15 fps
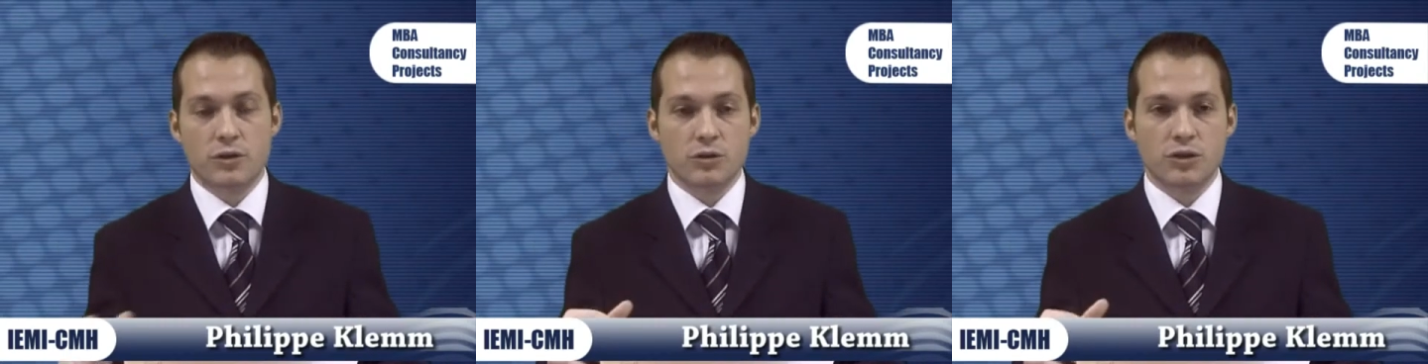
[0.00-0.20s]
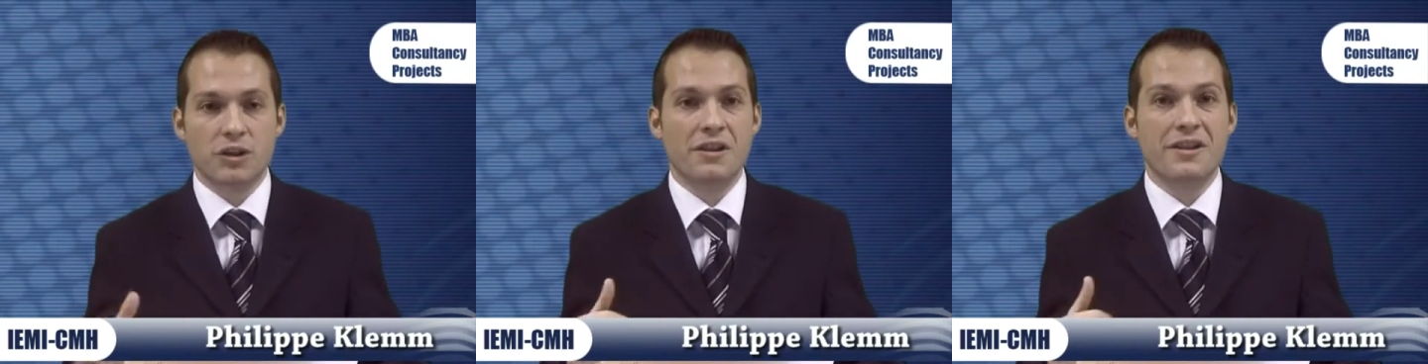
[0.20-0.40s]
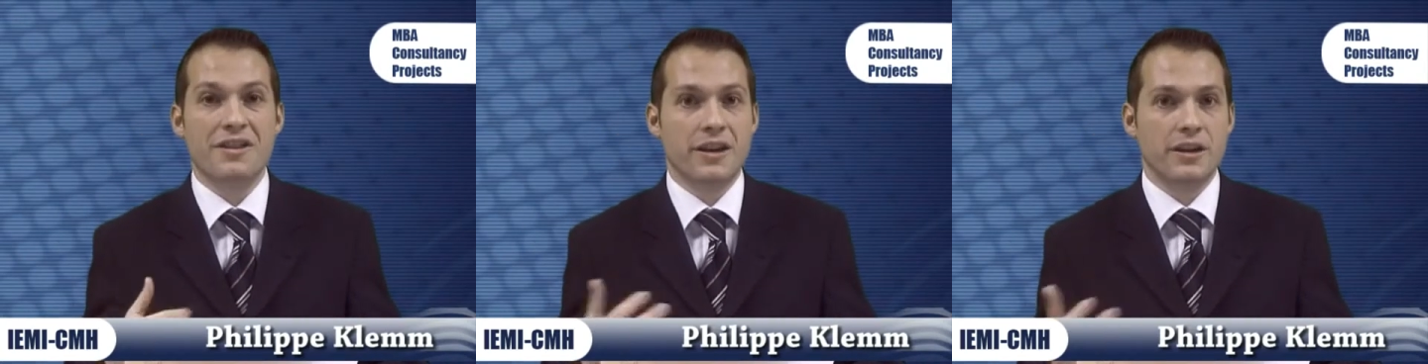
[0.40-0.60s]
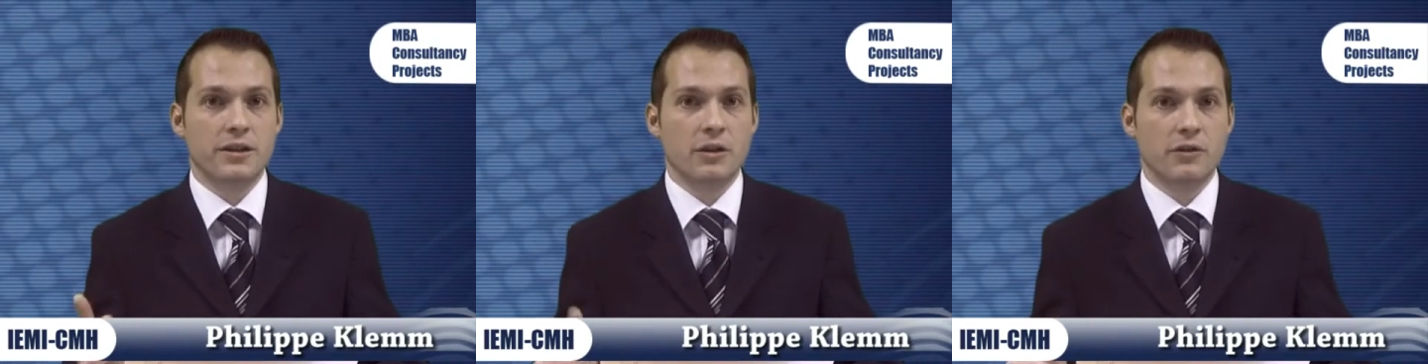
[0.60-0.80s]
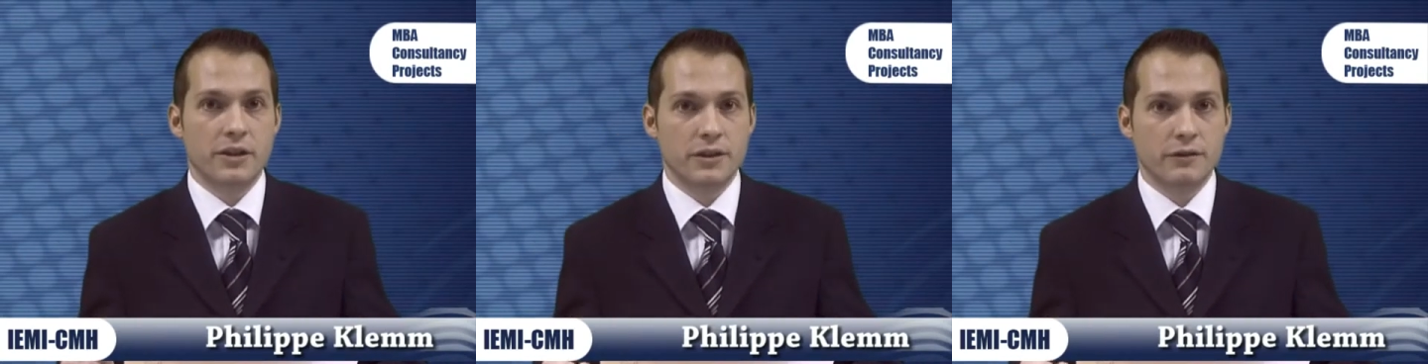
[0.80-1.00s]
Usually they
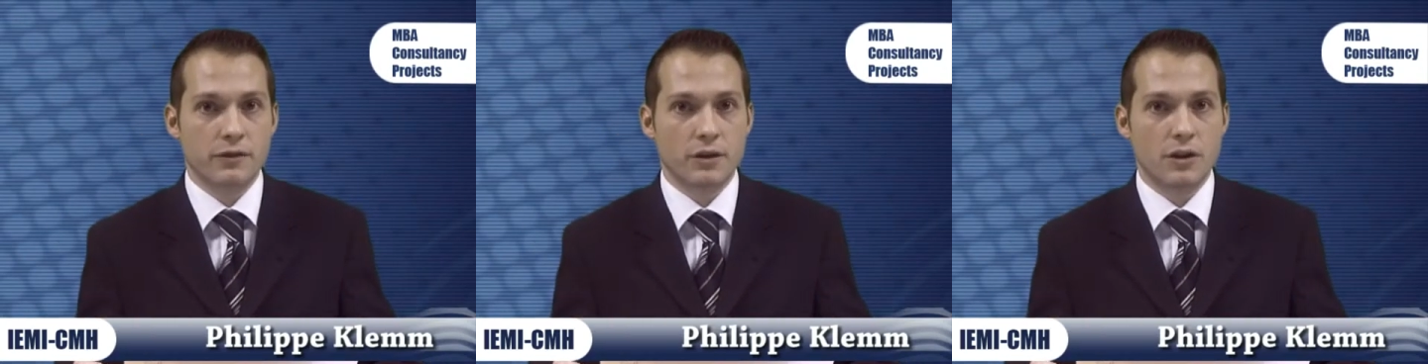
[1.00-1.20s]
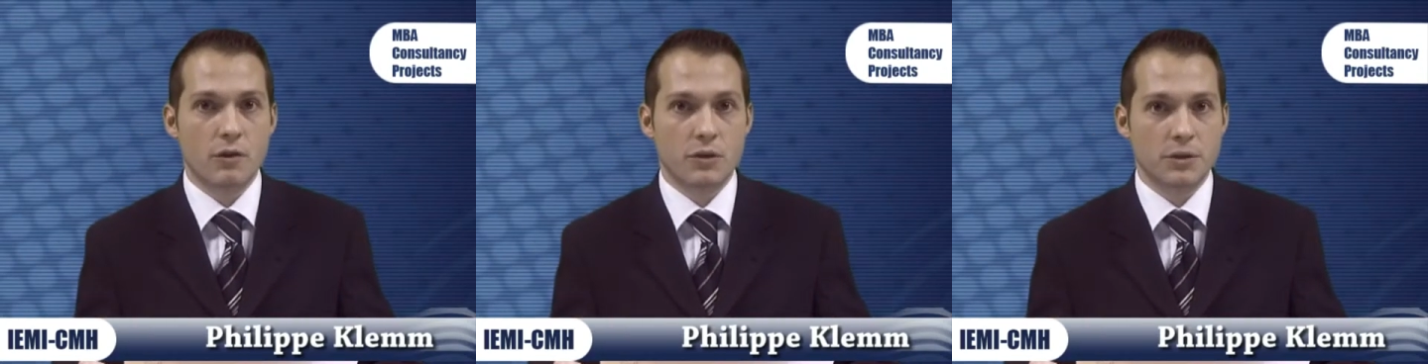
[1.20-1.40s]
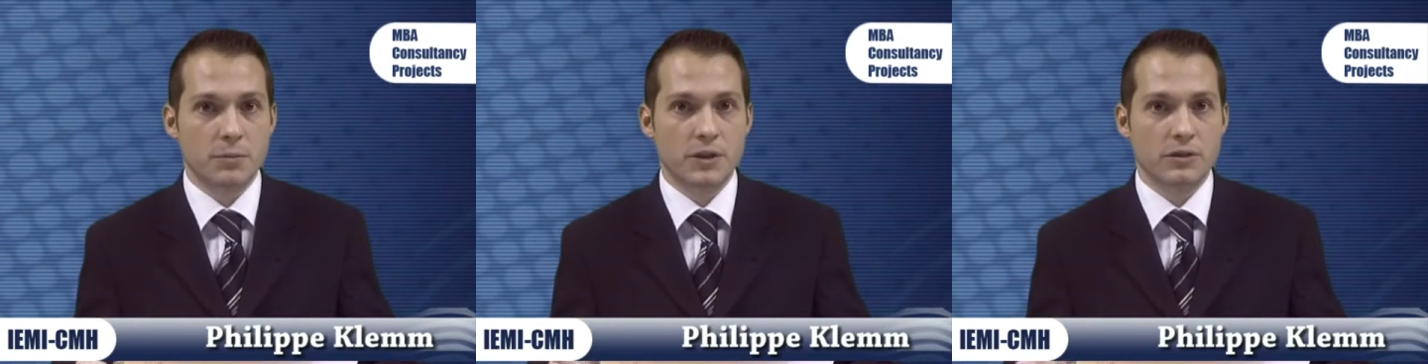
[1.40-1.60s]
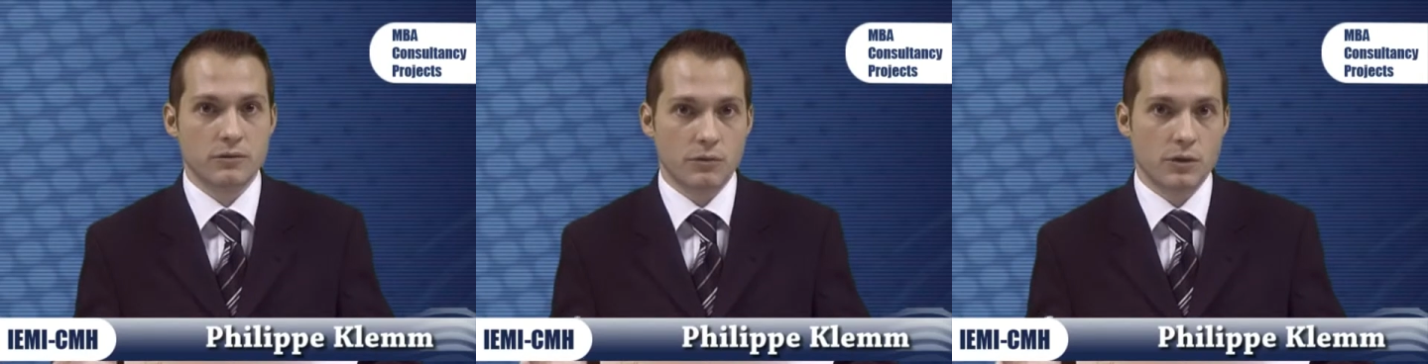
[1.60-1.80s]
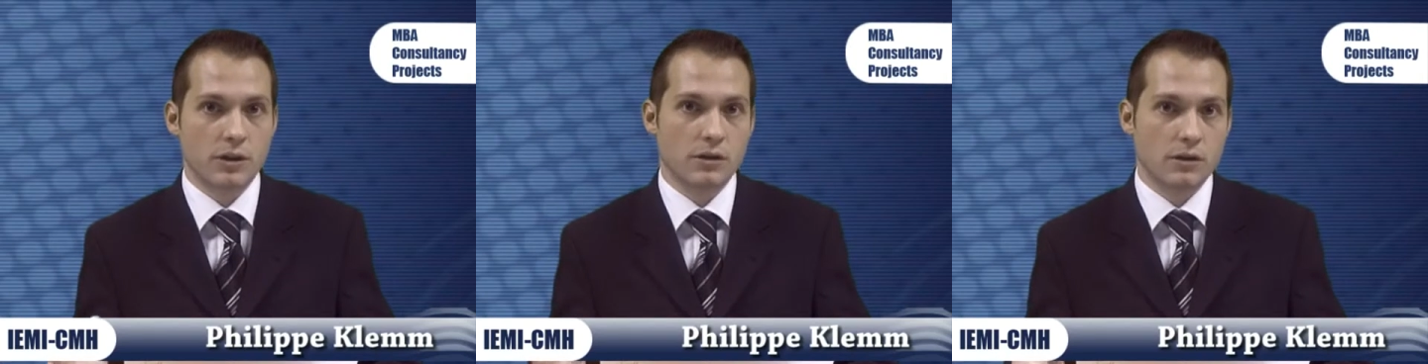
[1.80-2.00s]
don't even know us because
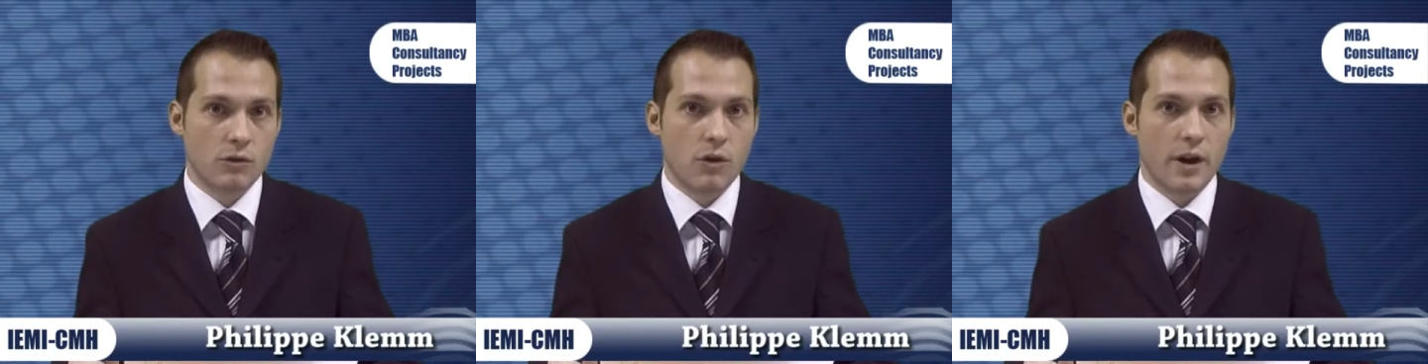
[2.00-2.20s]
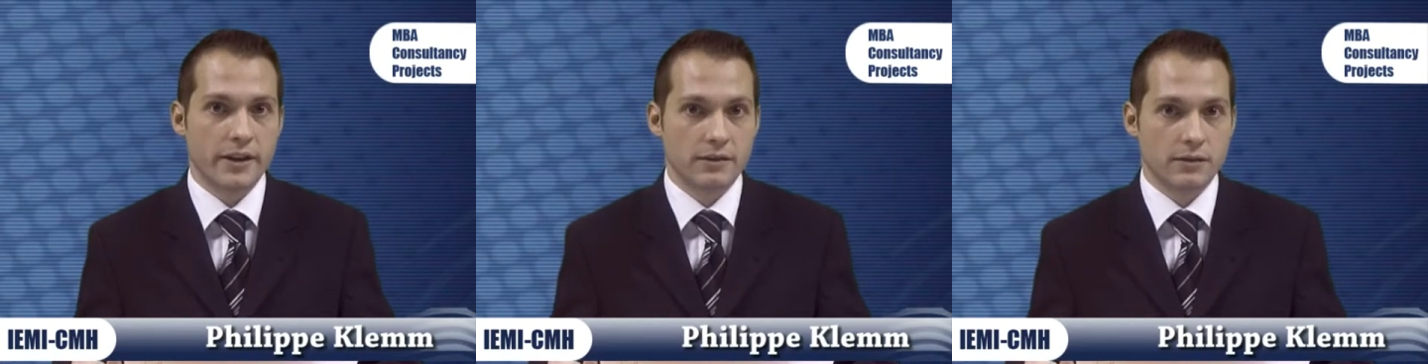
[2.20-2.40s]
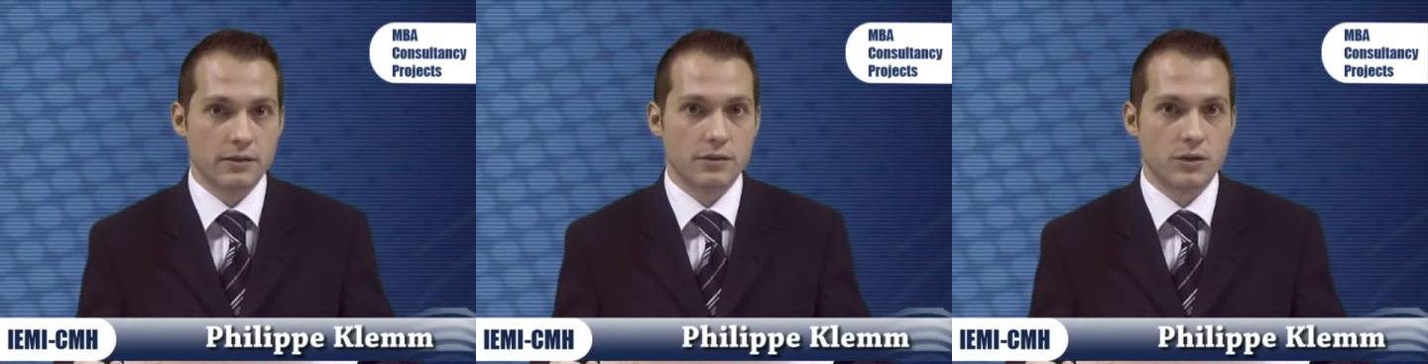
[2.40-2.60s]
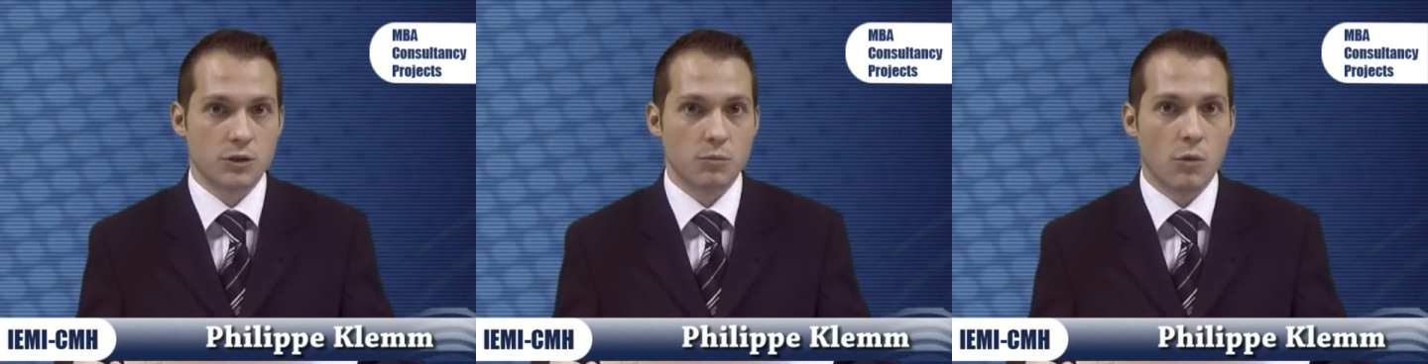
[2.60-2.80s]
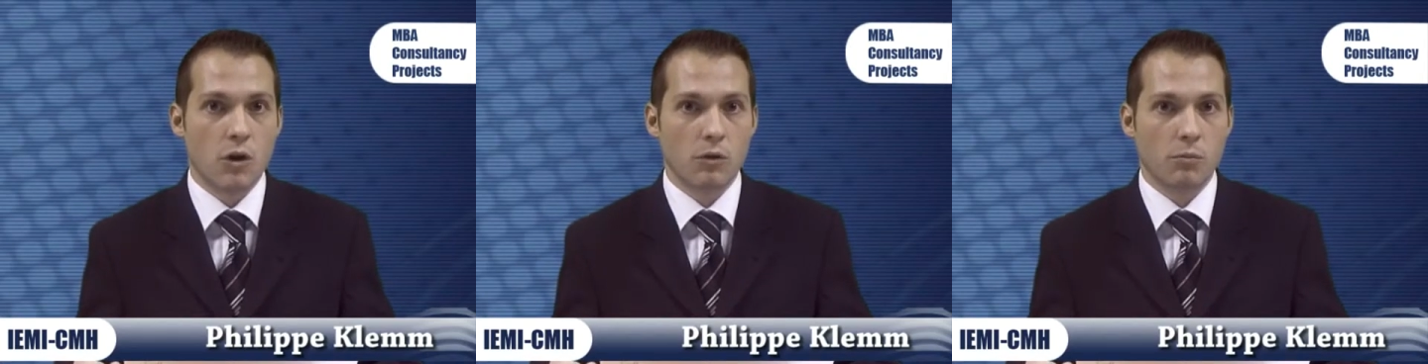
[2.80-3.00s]
we are quite
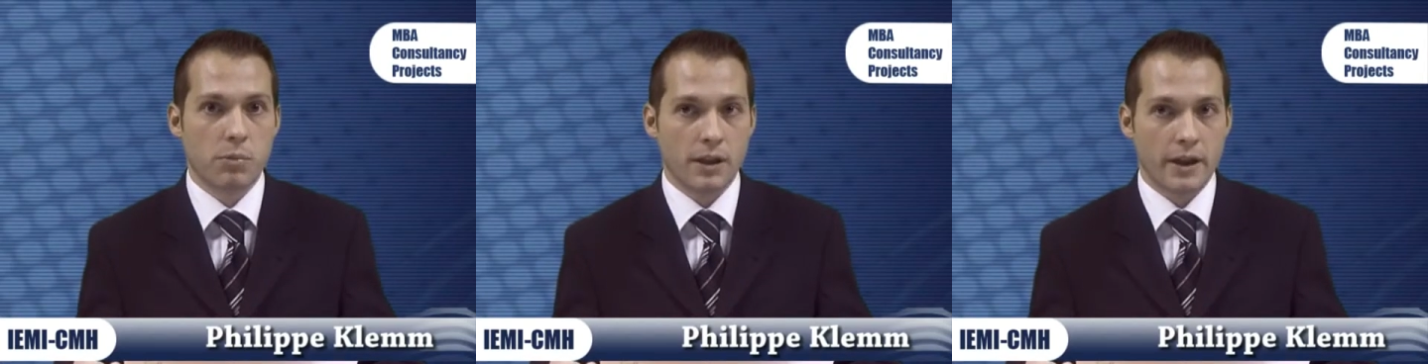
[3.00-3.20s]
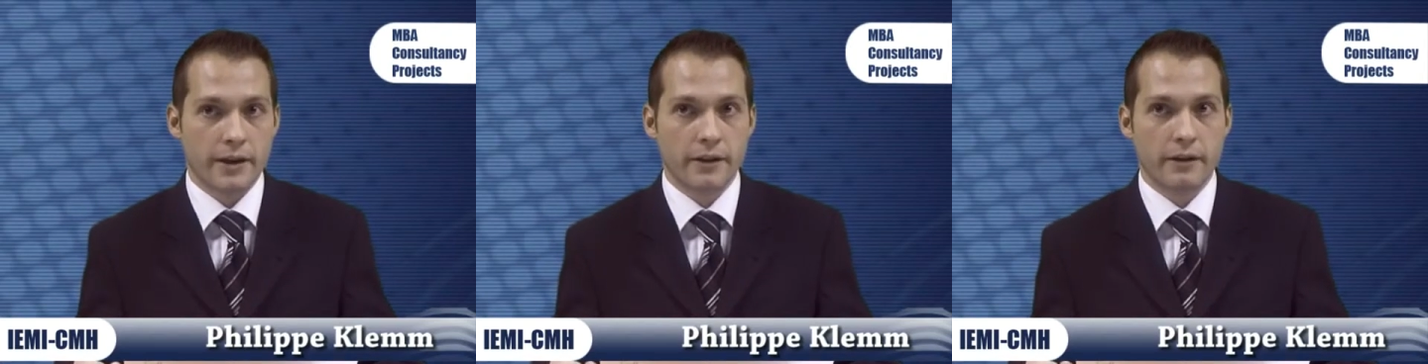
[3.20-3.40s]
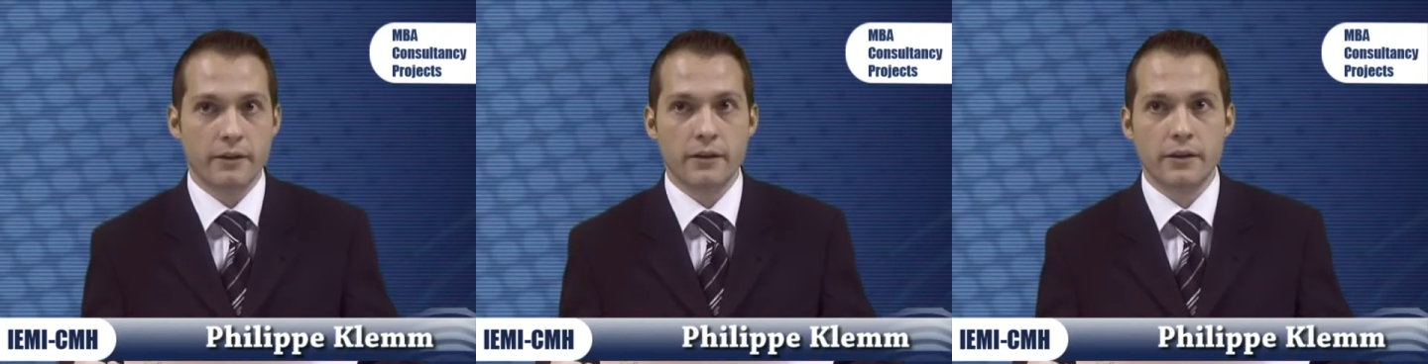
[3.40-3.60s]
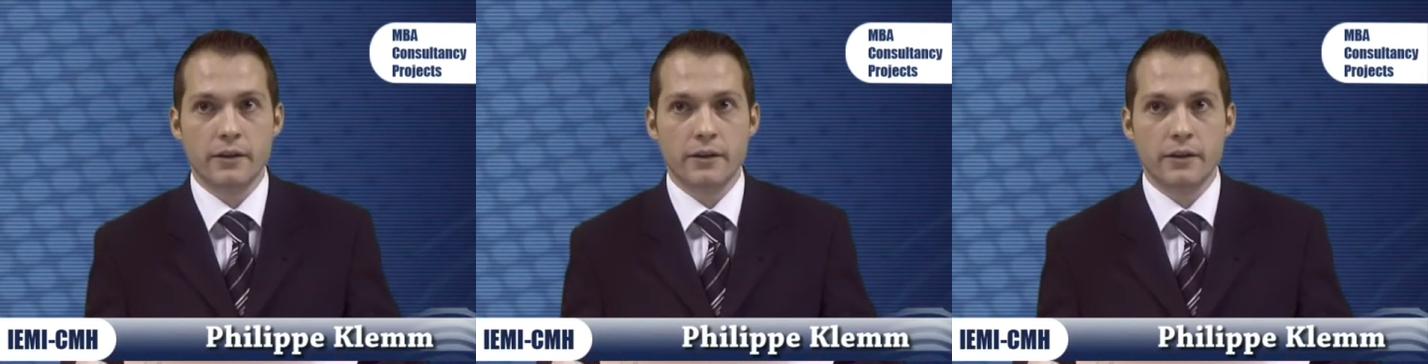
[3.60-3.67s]
small player.